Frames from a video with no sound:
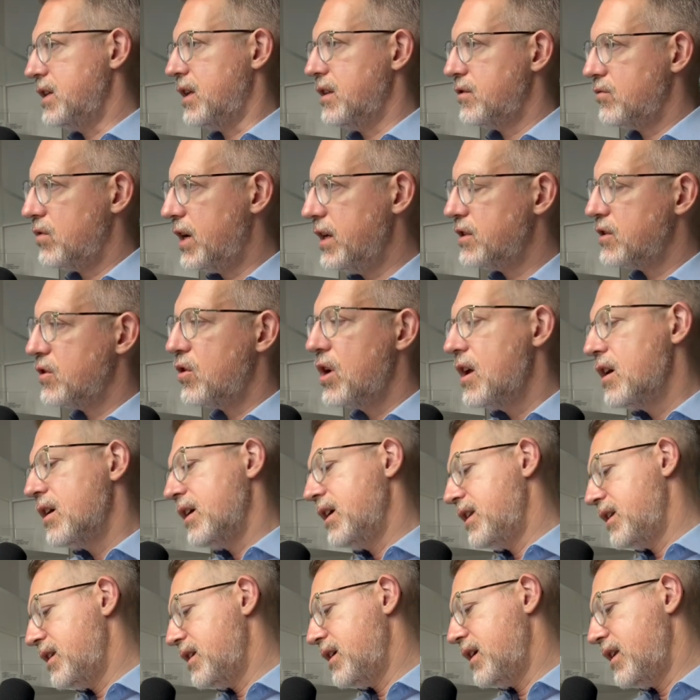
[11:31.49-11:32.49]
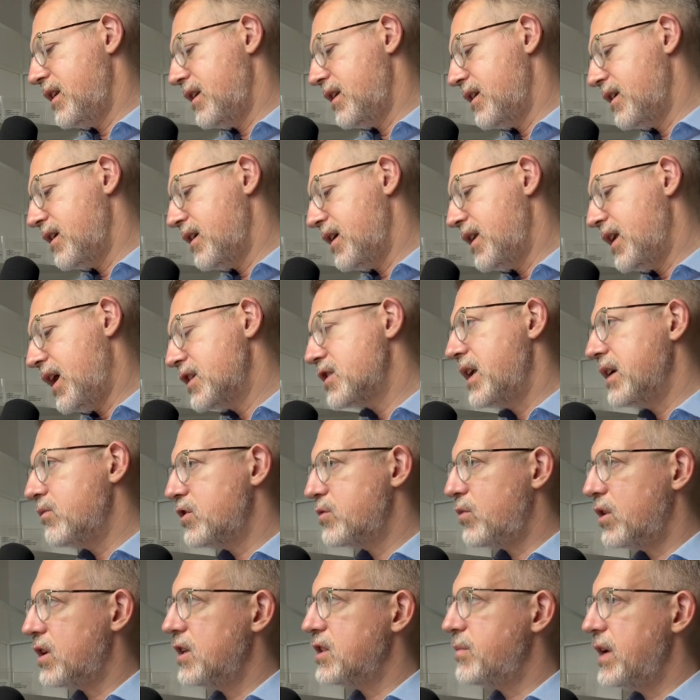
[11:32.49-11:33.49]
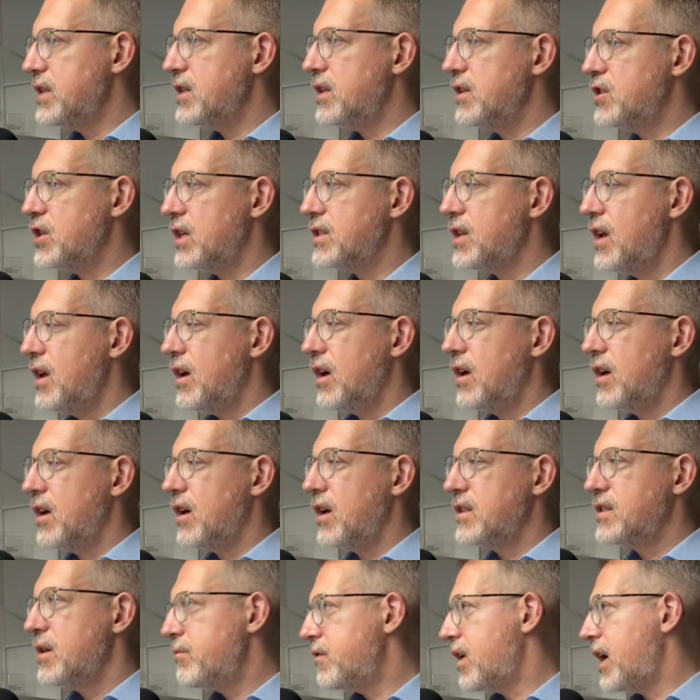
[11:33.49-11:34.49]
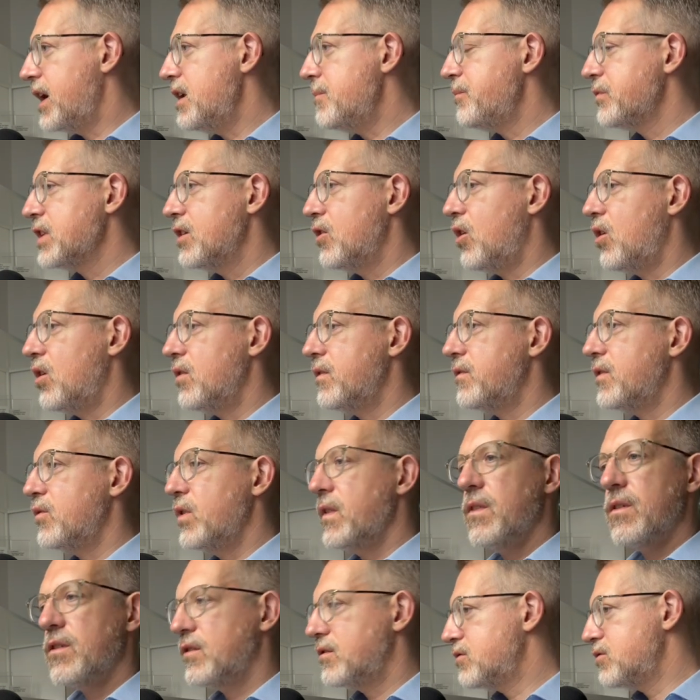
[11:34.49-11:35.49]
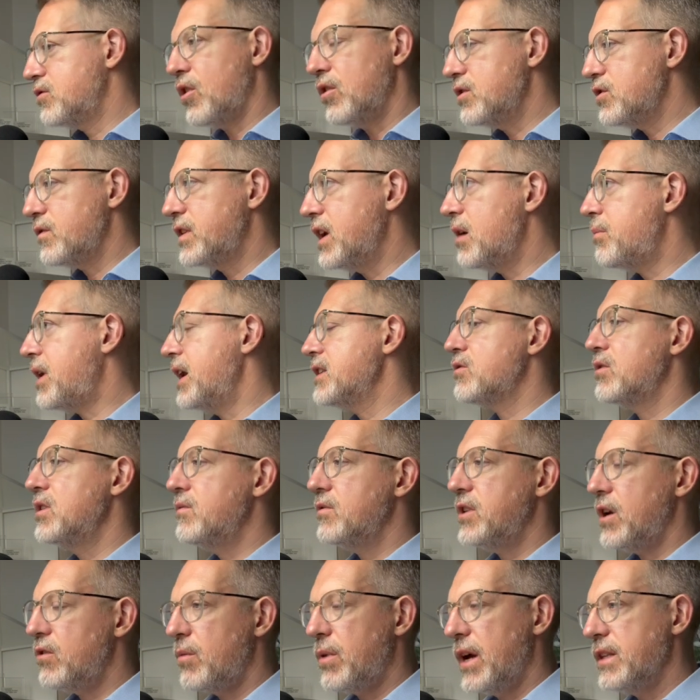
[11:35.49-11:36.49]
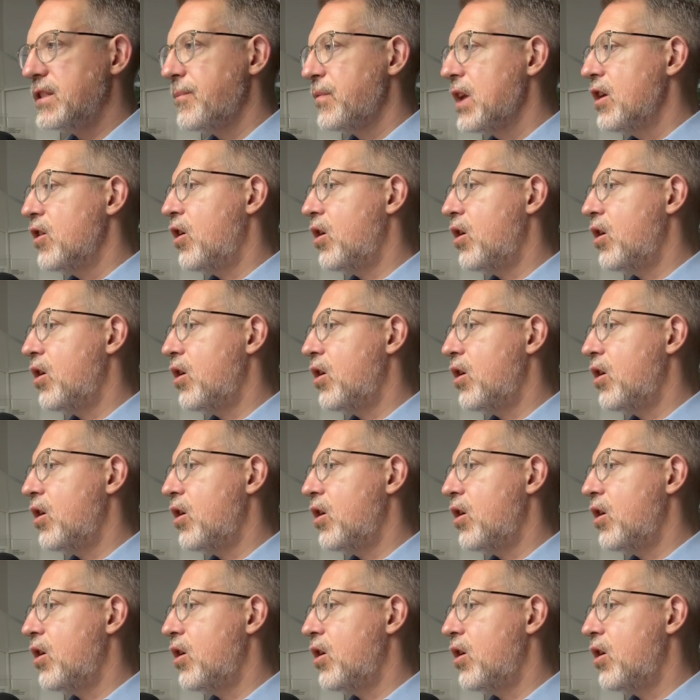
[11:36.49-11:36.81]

Well, you would tell the AI to focus on the key aspects of your claims, define any important terms,